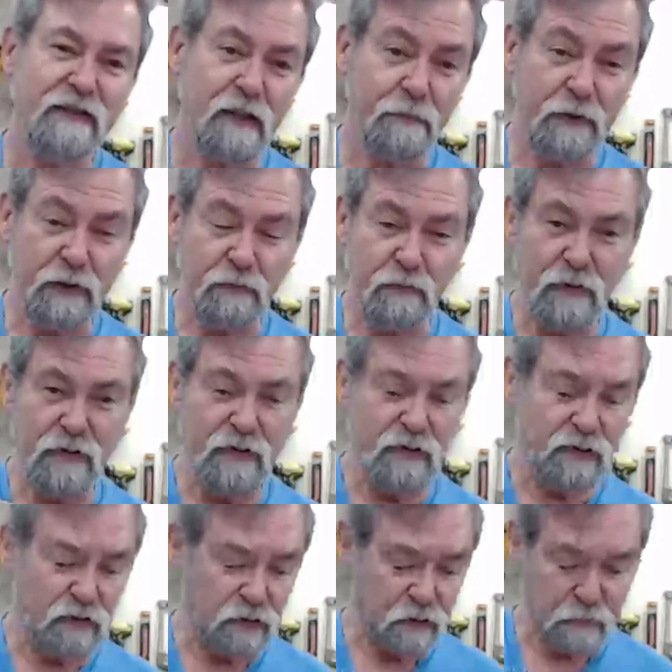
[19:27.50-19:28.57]
I'll be running
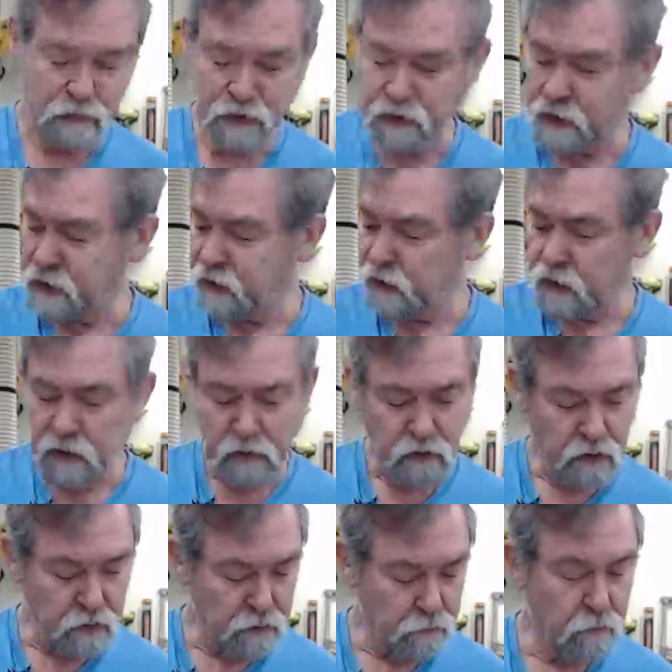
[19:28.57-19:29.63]
this through the machine.
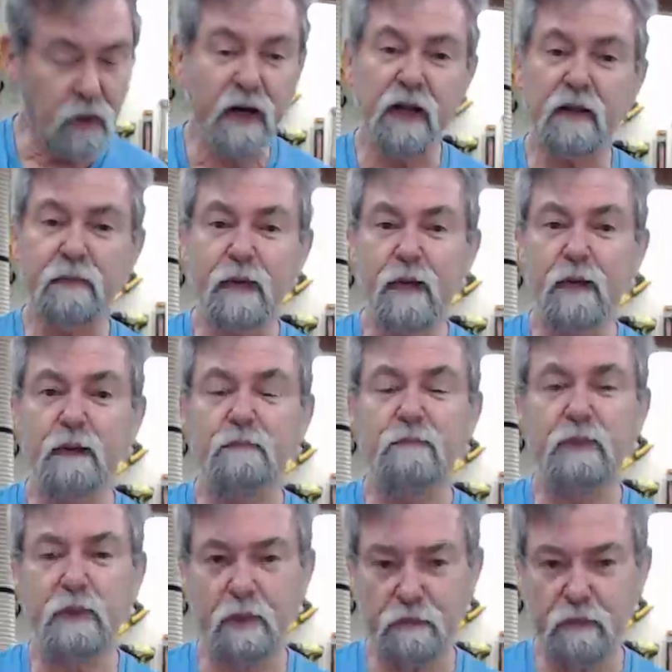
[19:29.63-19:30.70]
Not right at the moment,
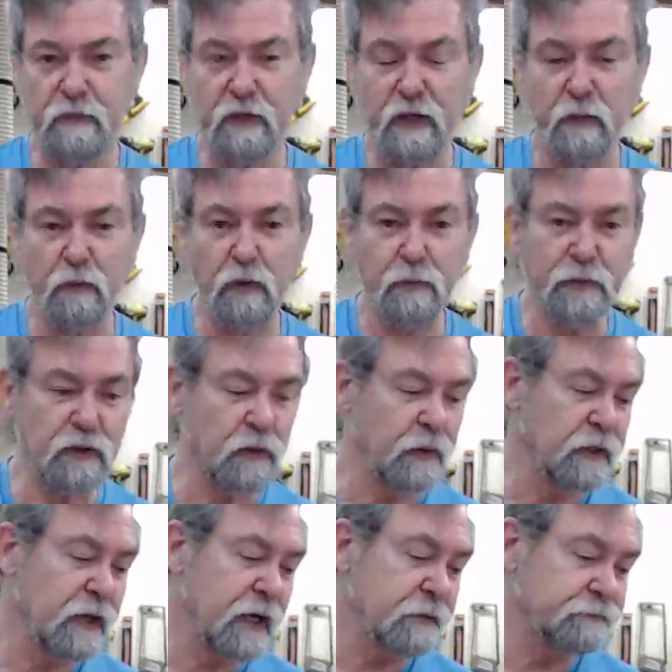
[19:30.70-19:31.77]
but I will be
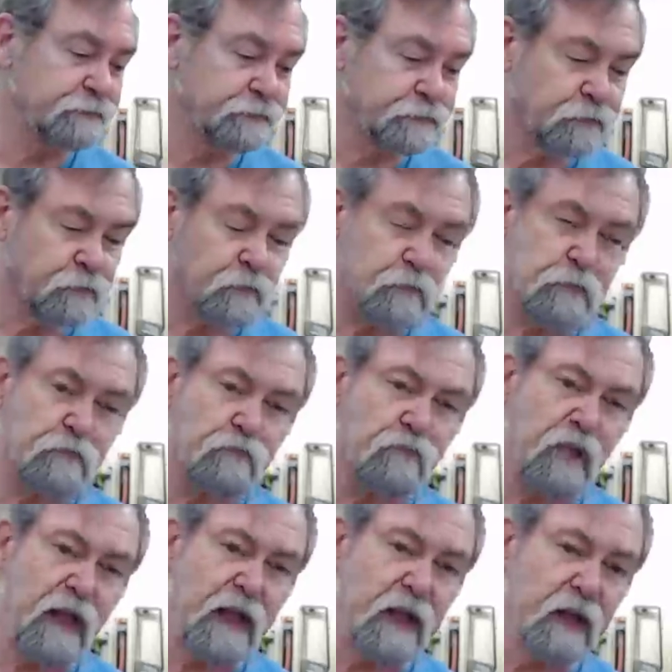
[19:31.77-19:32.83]
doing that.
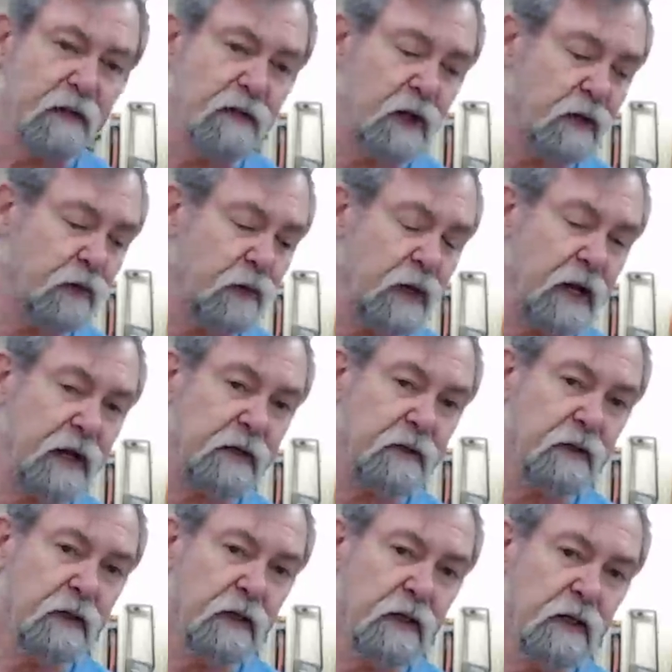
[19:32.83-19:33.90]
And then I've got to create
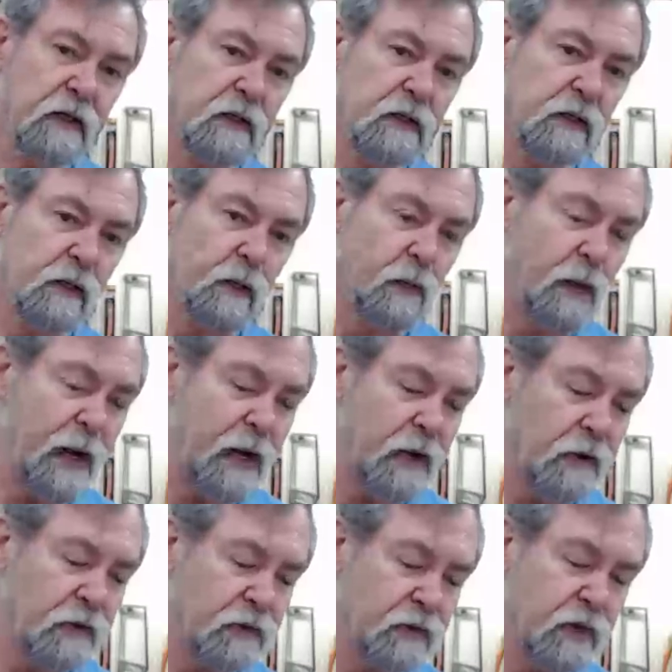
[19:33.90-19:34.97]
little
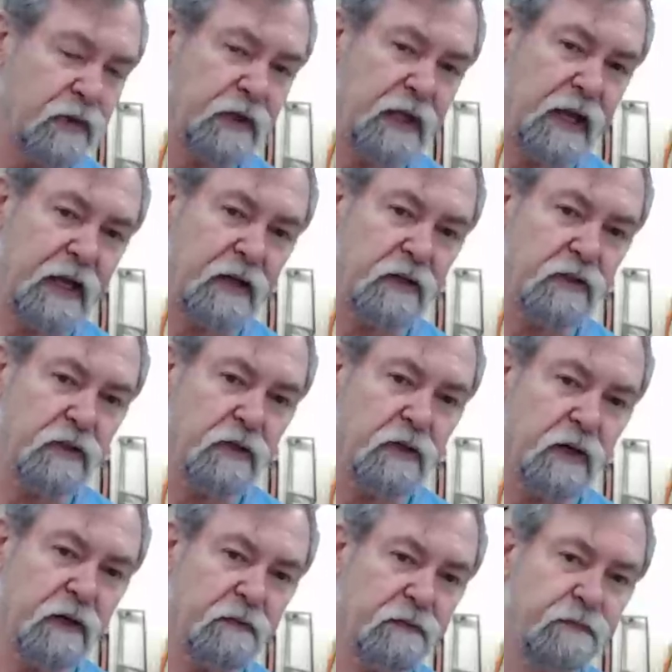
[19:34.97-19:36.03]
rounds on the end
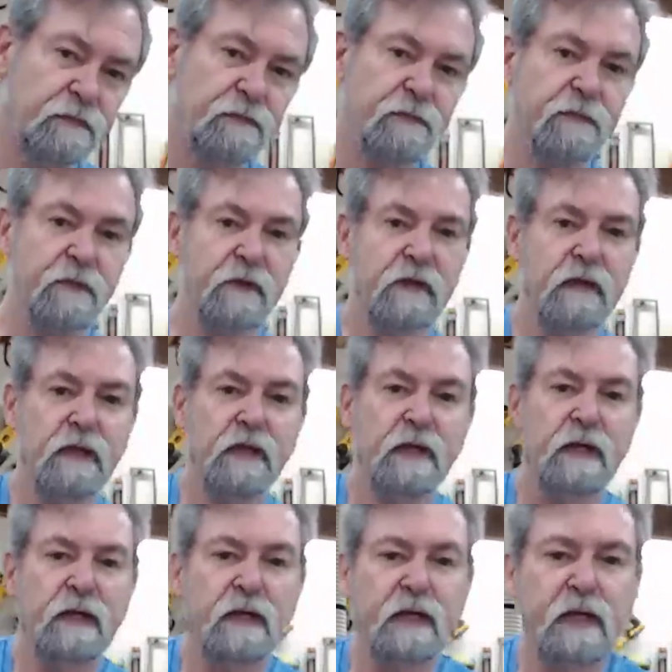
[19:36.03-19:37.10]
of
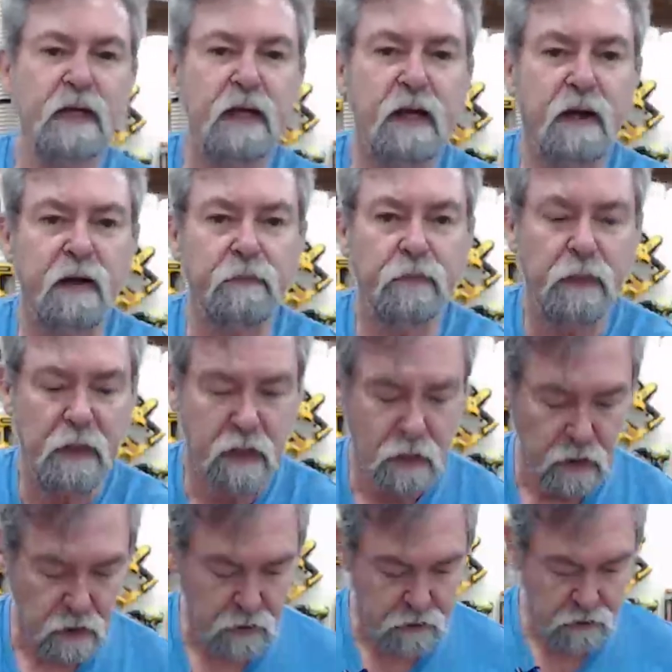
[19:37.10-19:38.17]
here
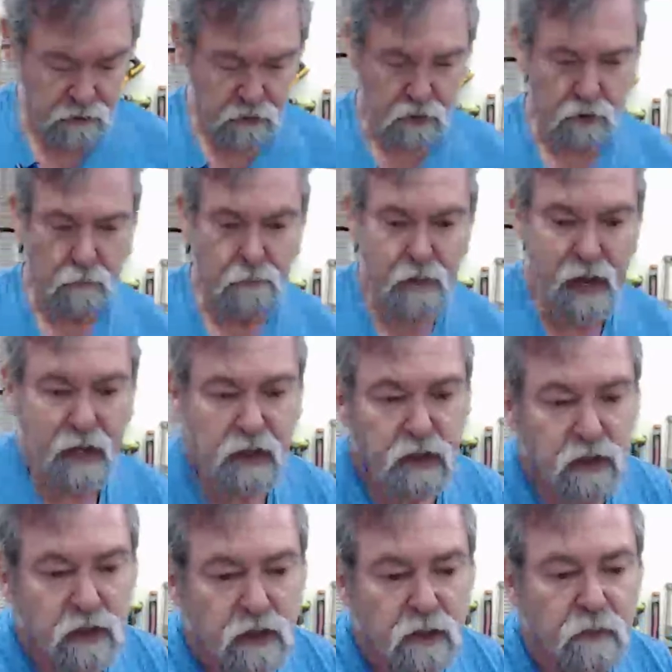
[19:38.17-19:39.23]
to
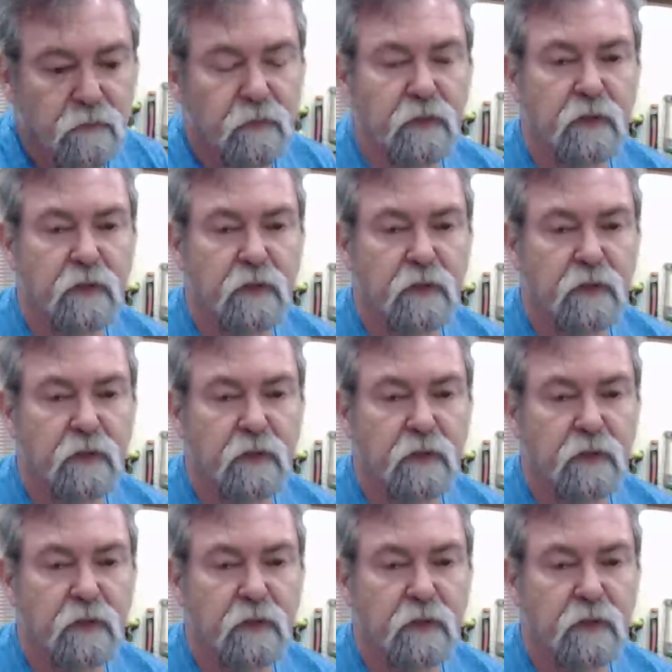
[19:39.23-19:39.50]
match